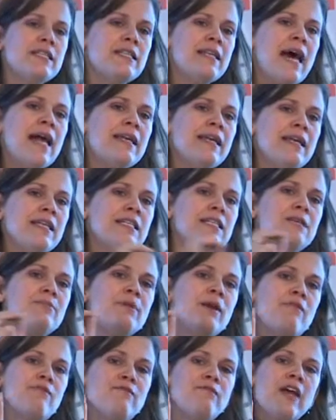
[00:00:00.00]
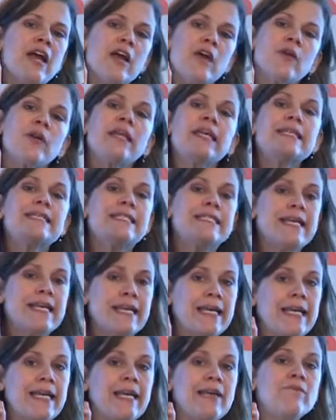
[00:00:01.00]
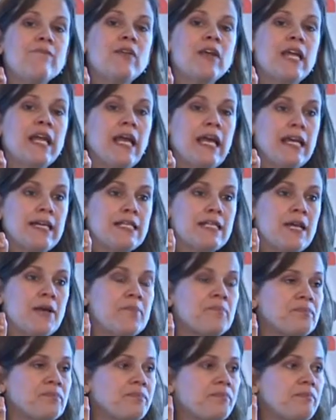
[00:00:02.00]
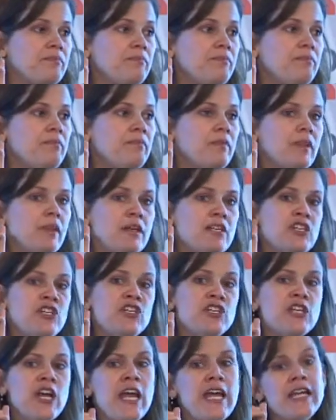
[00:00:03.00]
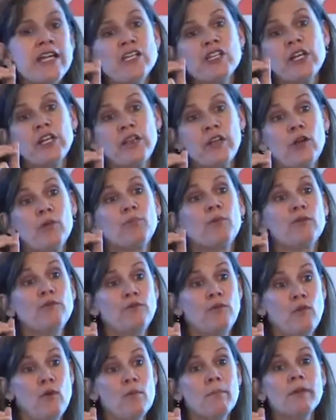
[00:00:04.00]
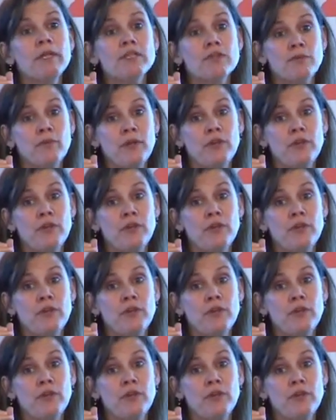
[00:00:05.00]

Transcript: that needs to be a fairly significant change in their performance